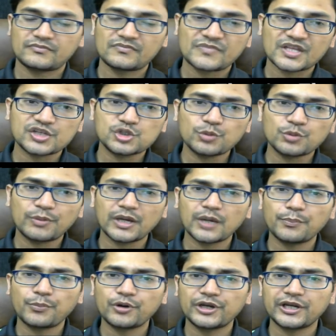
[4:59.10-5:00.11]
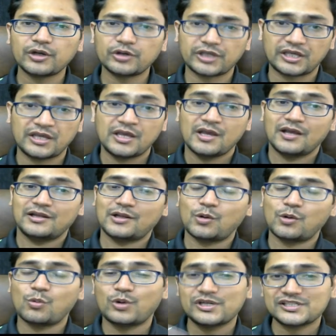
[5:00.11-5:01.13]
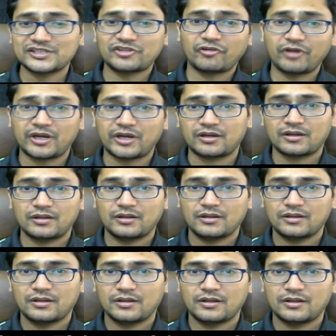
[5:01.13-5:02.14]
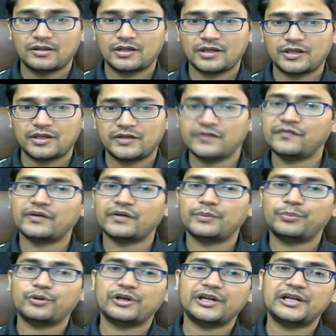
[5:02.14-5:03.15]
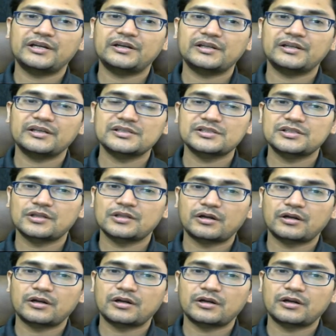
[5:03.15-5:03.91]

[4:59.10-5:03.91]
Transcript: So my opponent, okay, now what is threat? If opponent is not